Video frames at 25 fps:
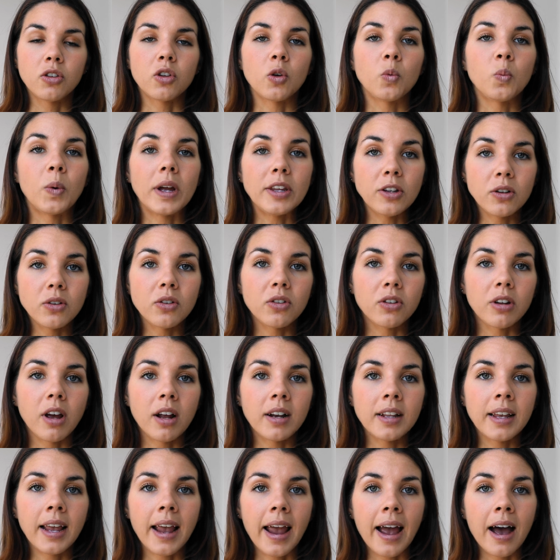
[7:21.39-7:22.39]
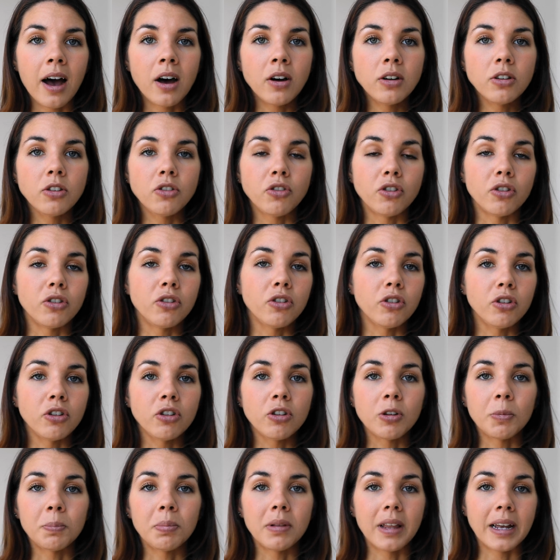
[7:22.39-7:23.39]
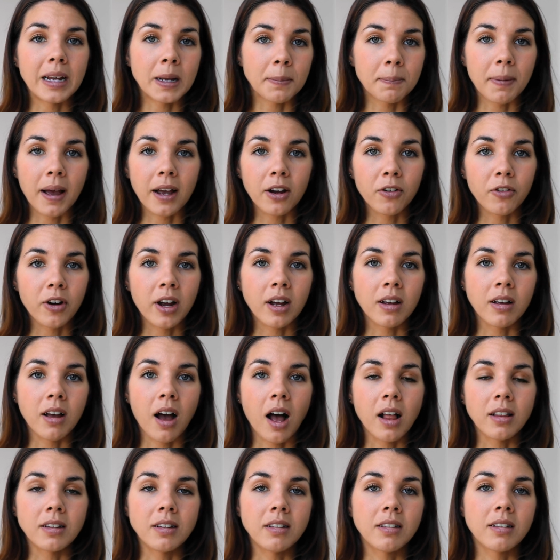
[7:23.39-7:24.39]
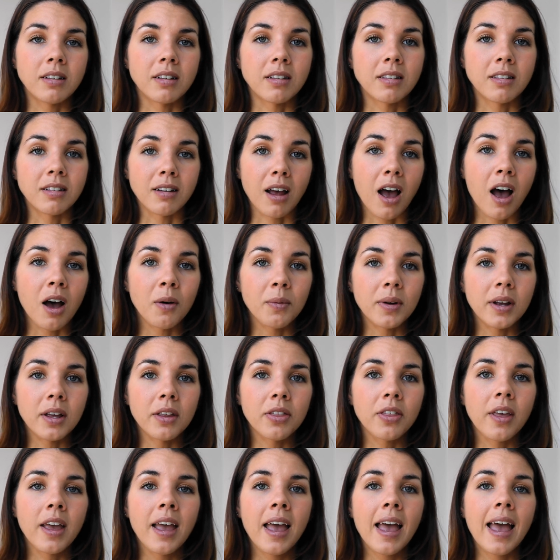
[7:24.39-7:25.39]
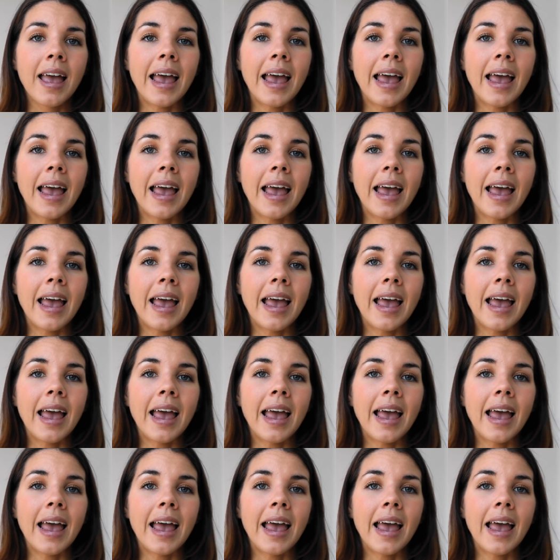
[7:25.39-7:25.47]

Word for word: So when you're starting out, just use your plain background colors to start with